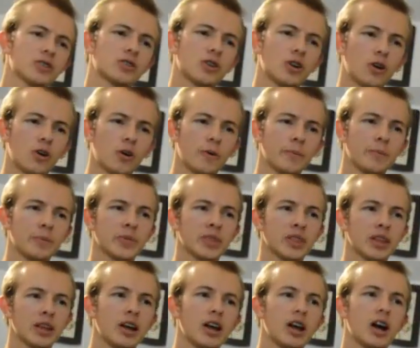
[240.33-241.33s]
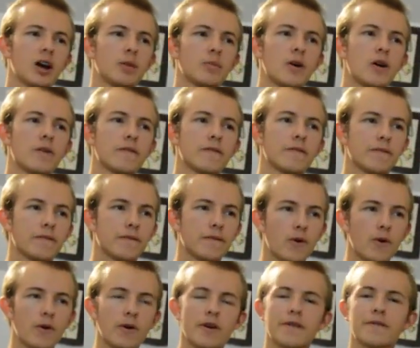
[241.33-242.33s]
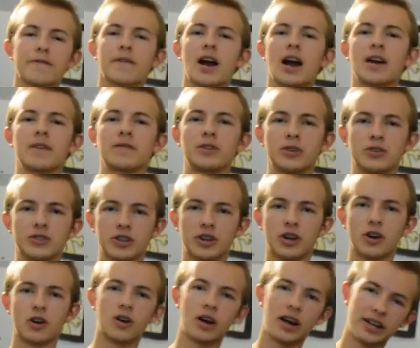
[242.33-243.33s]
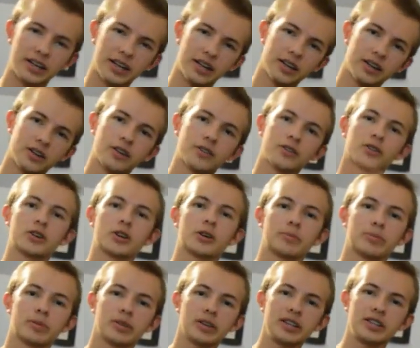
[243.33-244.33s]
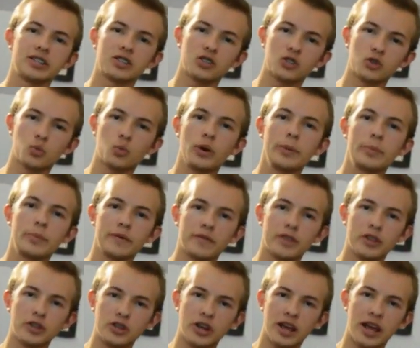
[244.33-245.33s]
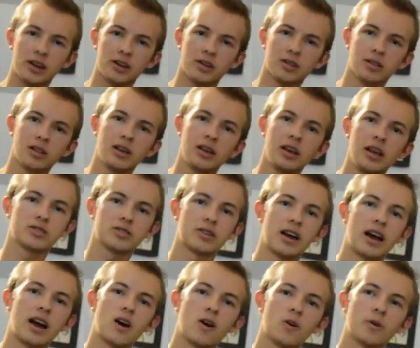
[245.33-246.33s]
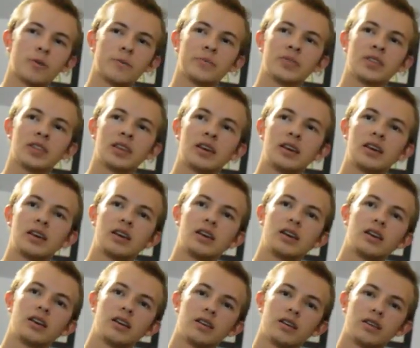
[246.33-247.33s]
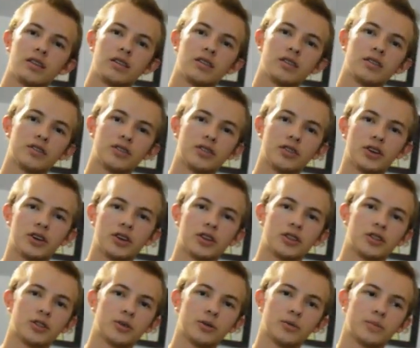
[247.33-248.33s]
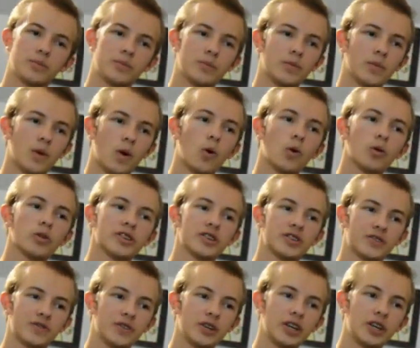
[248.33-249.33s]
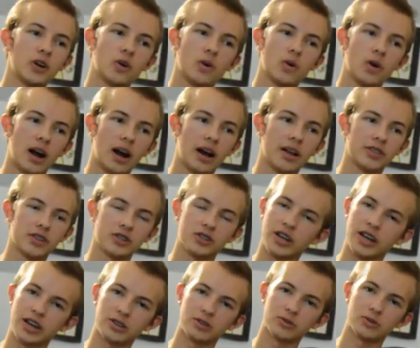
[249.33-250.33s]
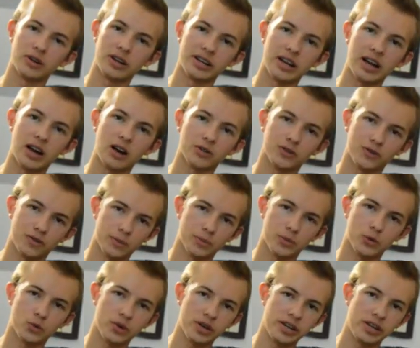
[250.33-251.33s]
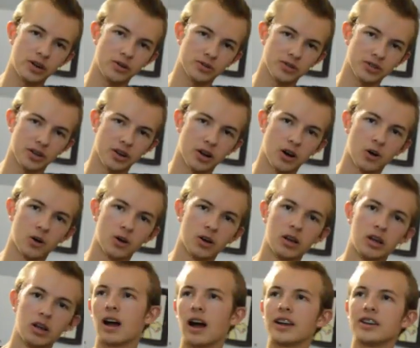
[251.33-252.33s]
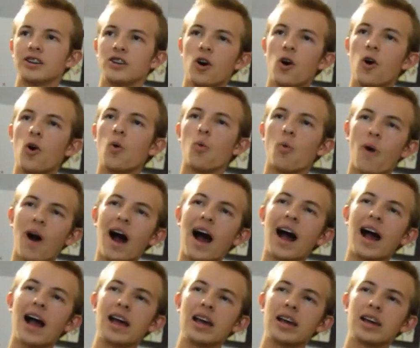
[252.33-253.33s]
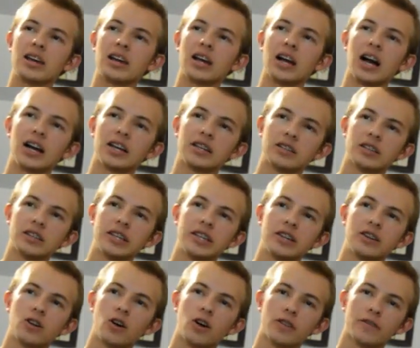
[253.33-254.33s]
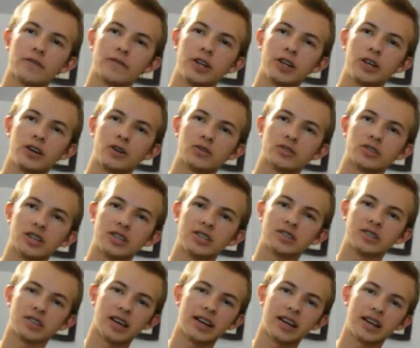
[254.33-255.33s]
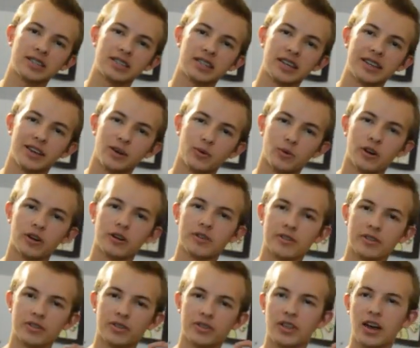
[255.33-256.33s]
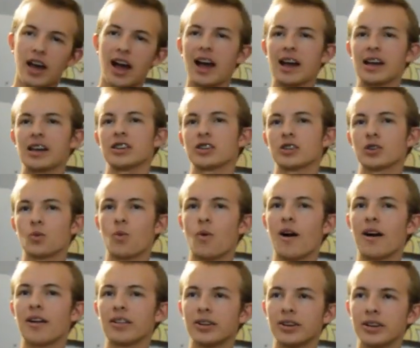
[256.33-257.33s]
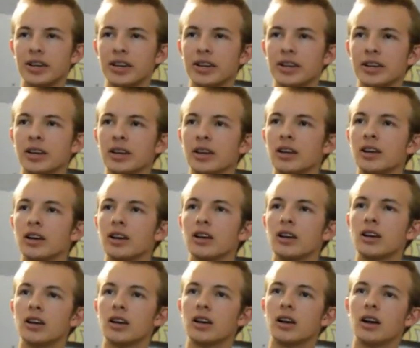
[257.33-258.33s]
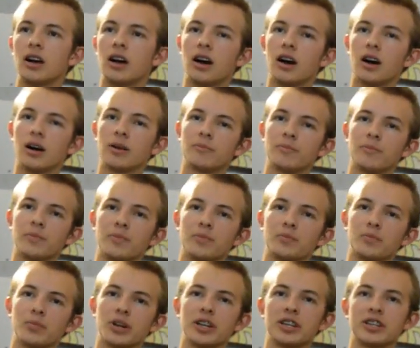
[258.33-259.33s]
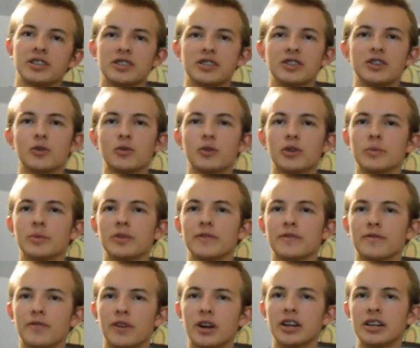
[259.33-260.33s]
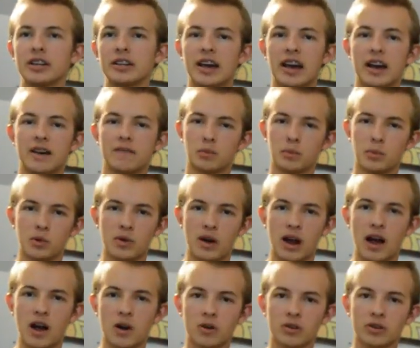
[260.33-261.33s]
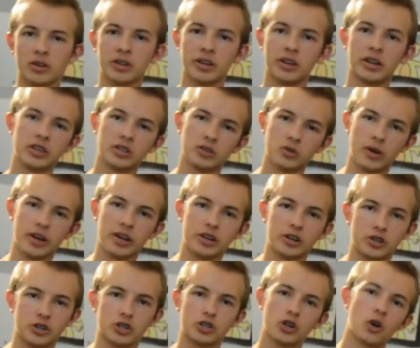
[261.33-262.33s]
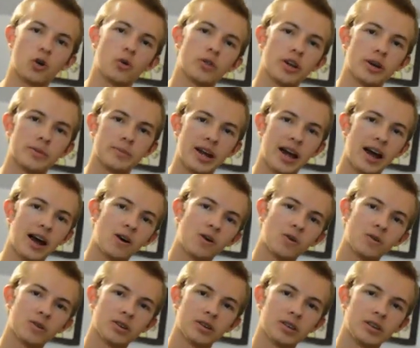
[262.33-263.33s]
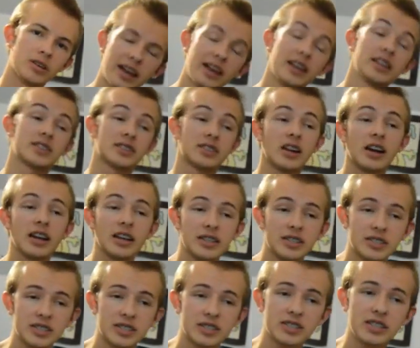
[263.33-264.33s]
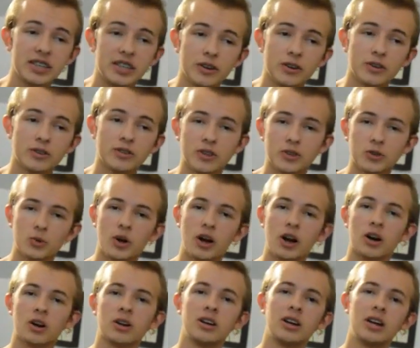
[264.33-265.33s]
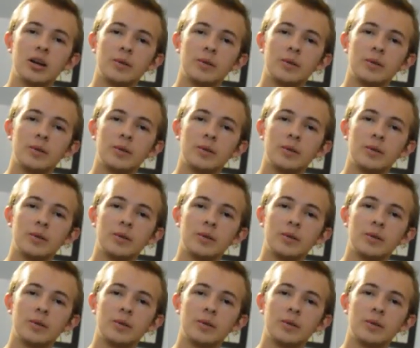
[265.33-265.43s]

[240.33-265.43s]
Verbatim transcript: So about four or five years ago, I did another complete sweep of the channel. So now the, the oldest video on the channel right now is from three years ago. I know why I deleted all the videos because like I said, they weren't the highest quality. Um, but it still would have been funny to have them around so I could show them now. And it's nice to see those as well